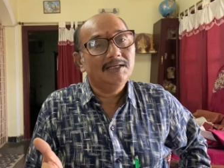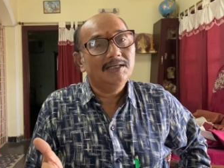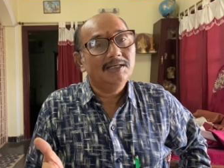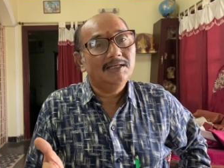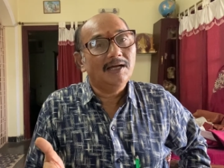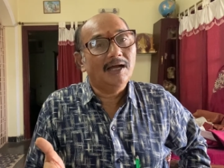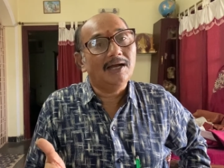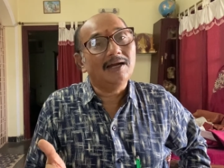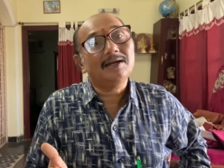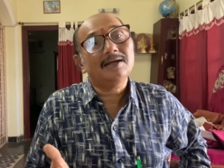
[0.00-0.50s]

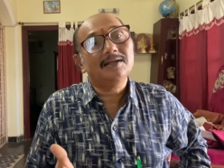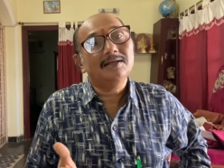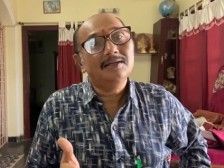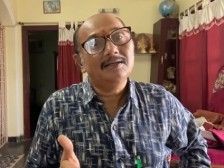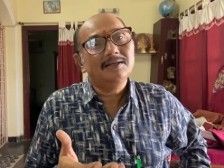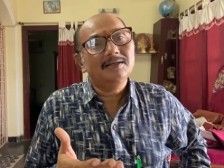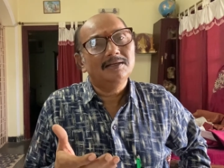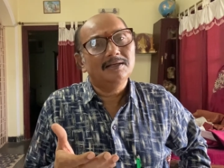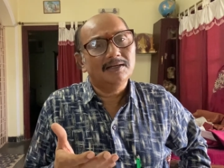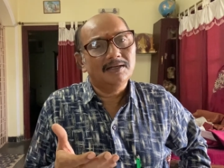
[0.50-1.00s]
and
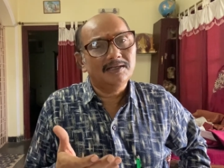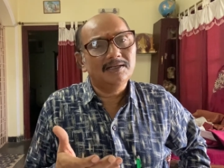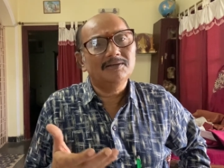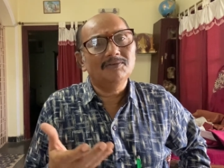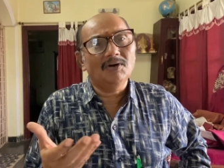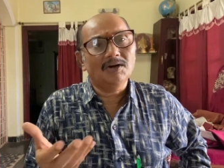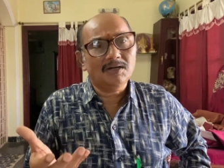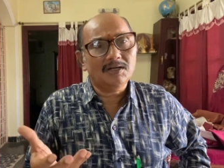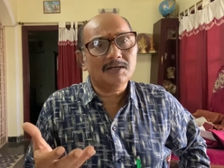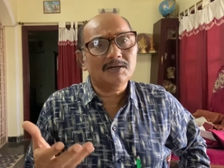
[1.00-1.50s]
uh, he
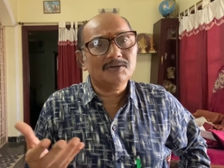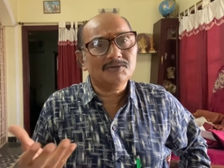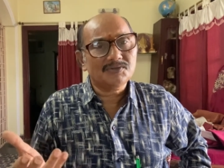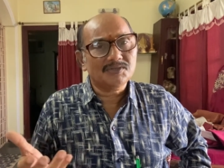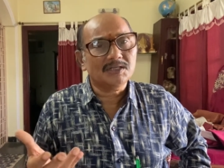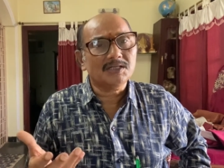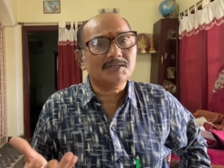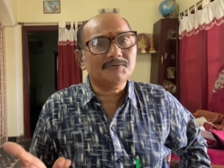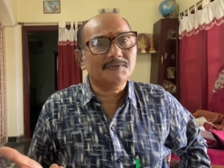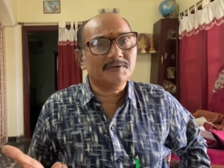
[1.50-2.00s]
wanted to
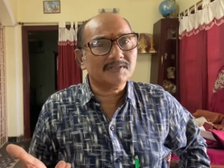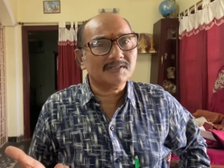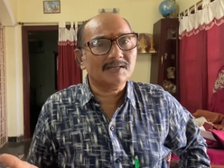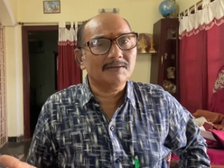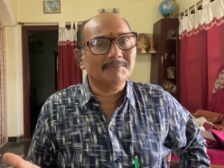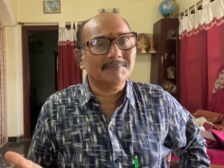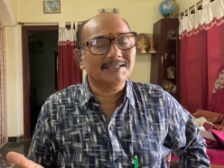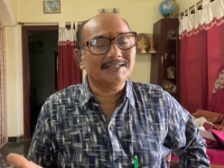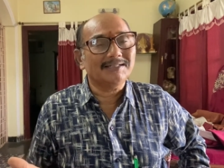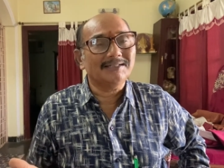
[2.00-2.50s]
search for
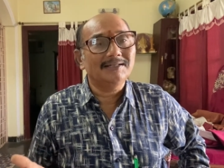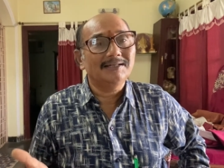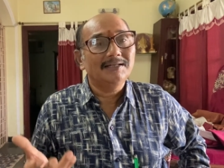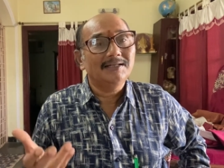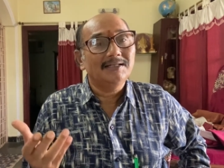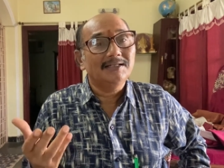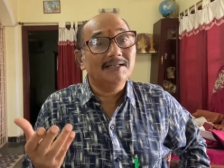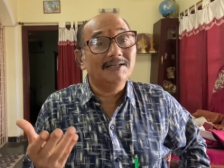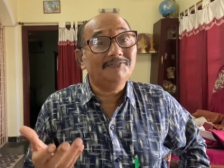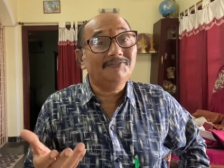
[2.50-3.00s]
something
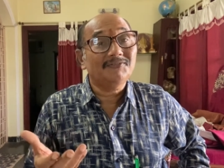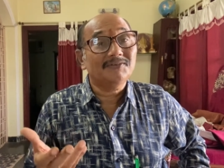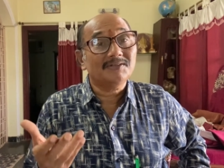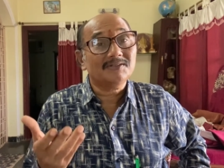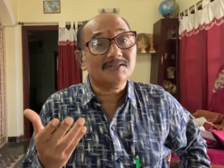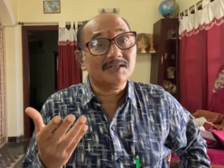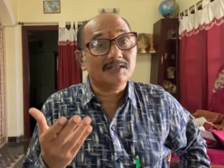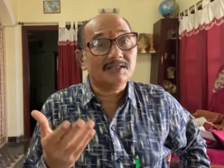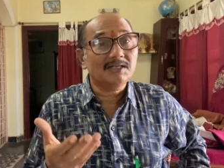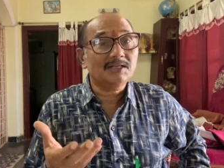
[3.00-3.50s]
if uh,
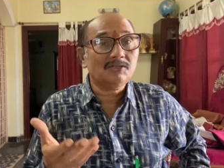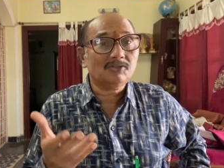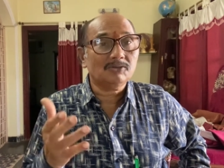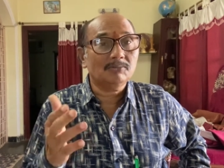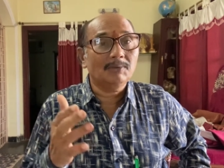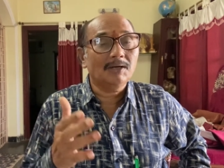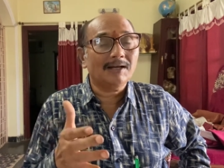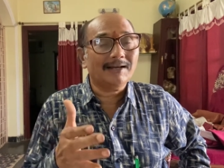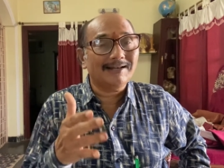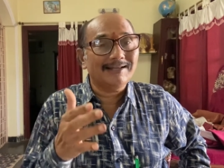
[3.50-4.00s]
Satish
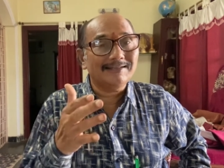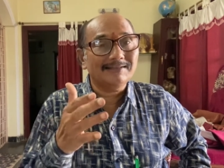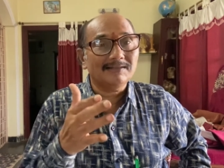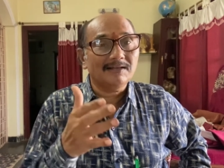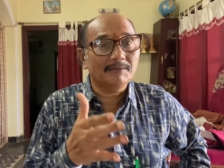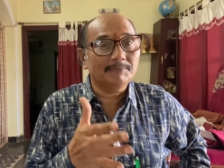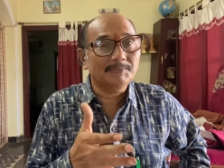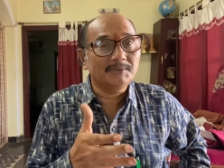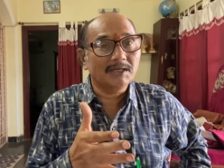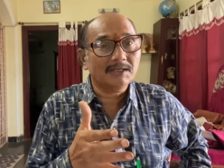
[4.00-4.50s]
Kumar raised
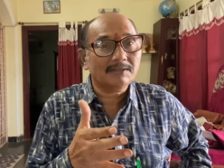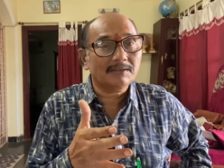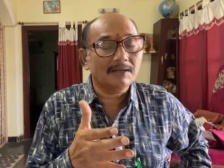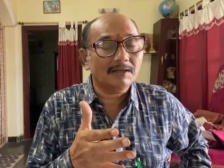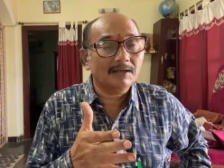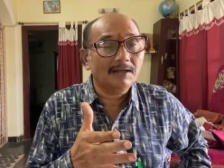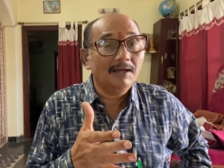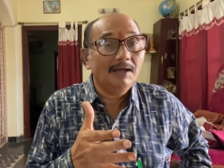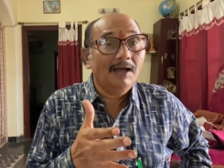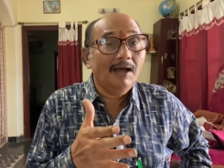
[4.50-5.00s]

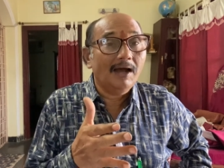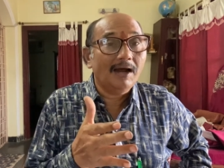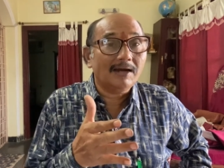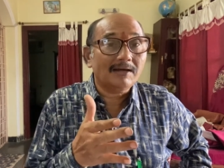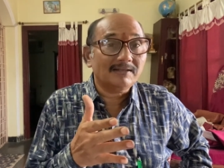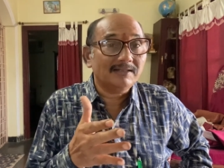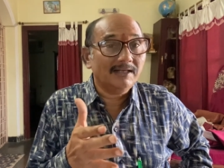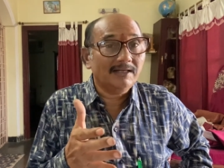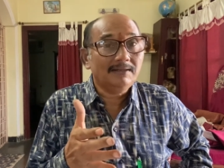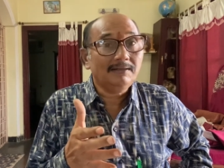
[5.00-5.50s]
objection
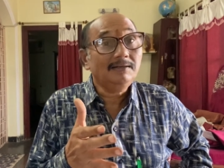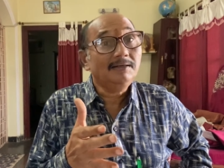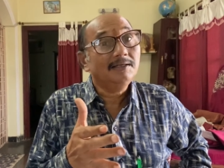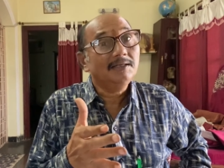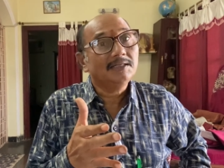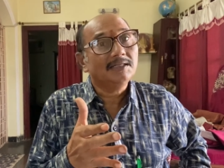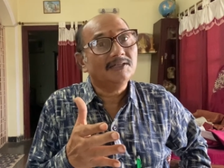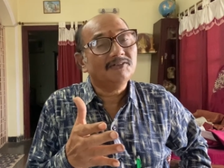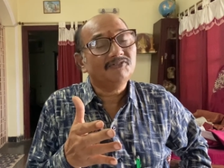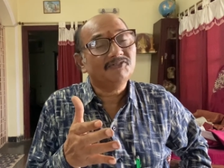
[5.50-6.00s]
and then
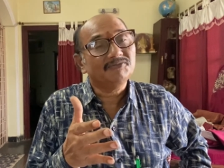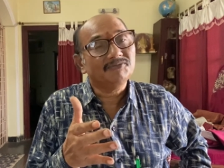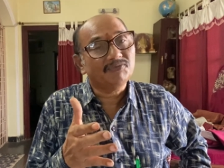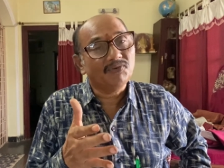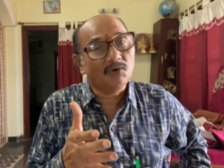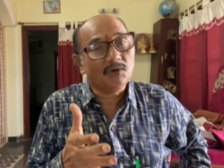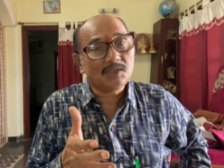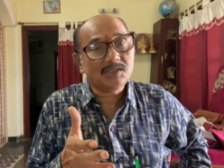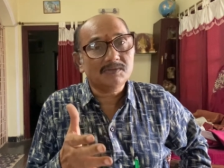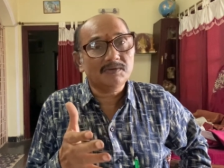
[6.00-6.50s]
if
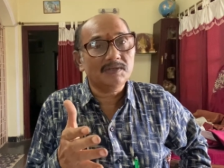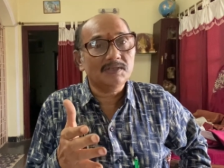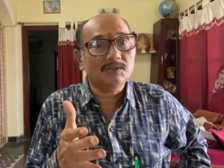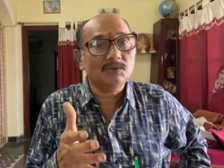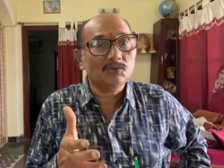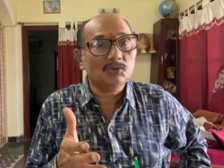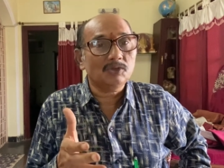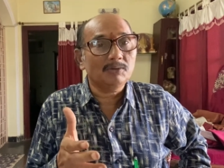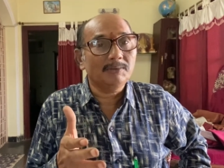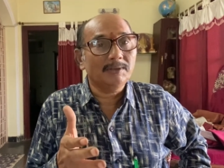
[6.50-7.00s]
force was
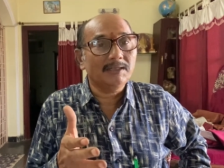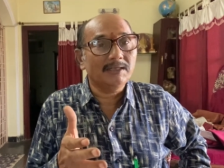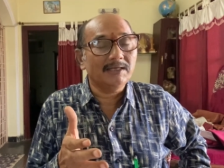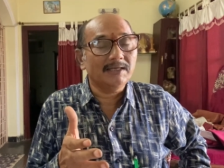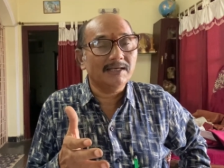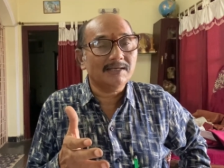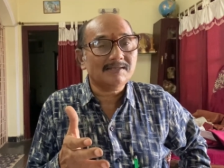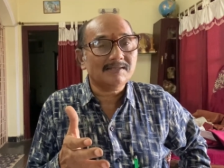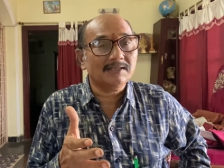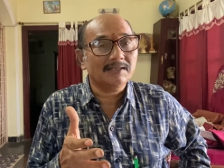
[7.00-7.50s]
used by
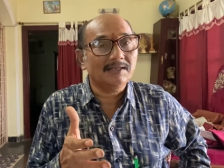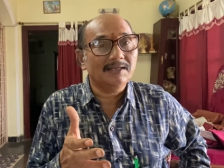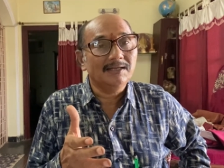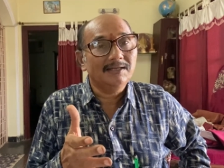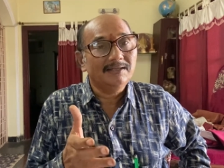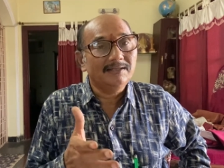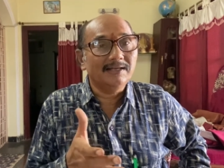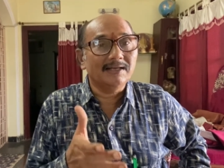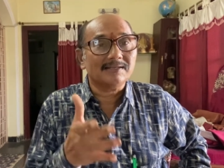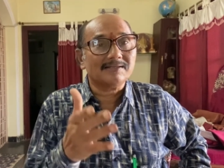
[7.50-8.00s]
the SI,
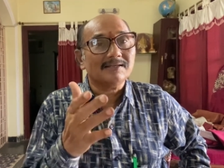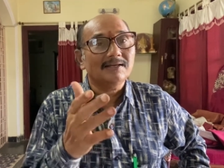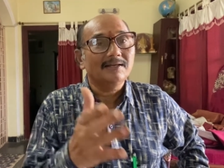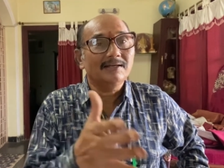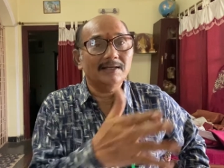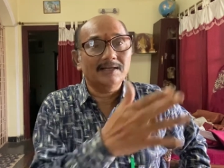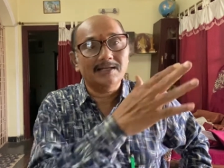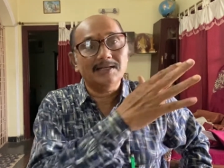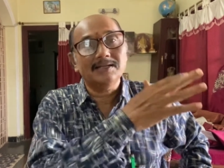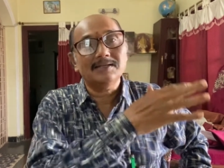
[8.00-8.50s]
yes,
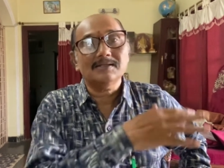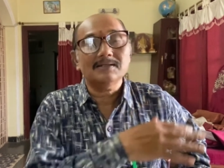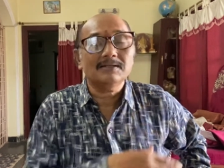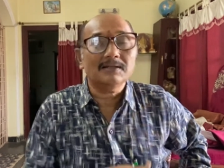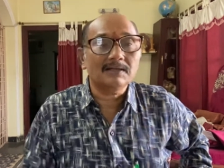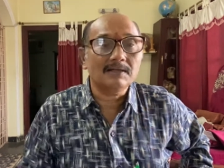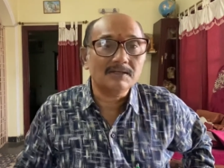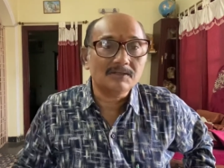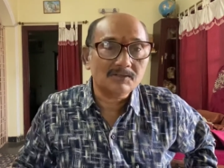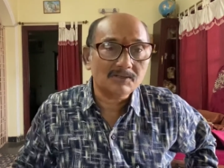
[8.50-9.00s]
it is in the
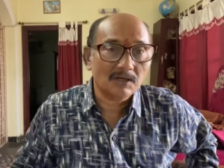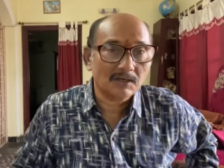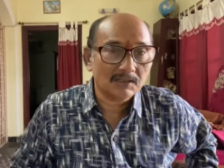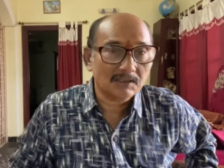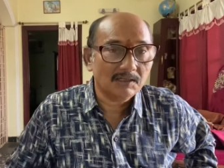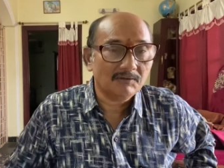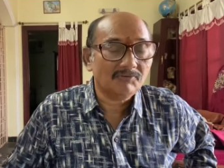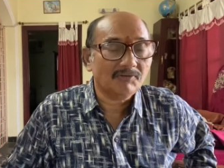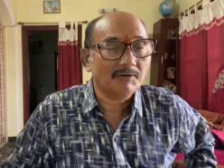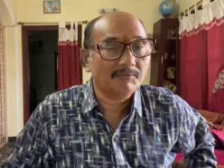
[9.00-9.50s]
discharge
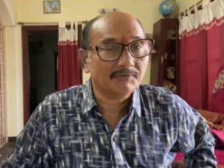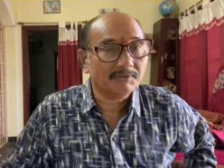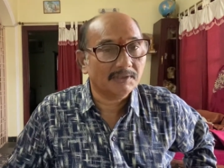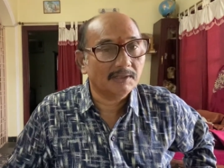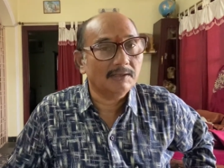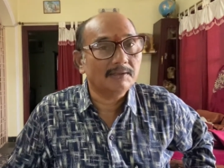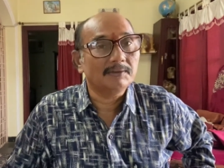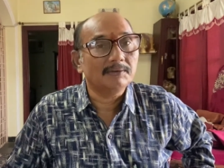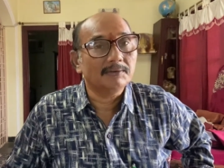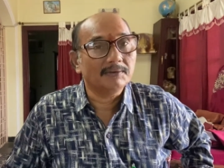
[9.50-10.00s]
of official
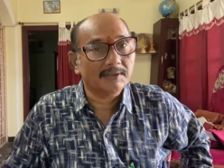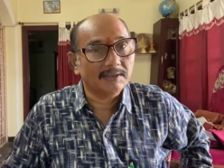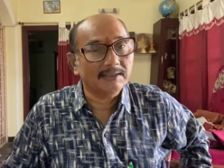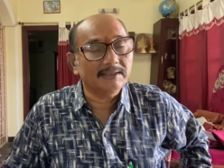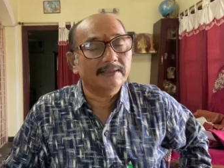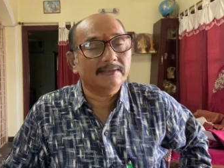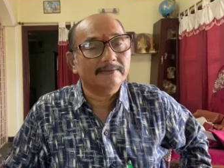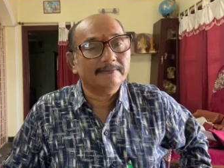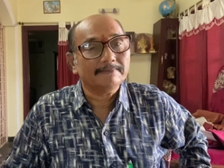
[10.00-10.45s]
duty.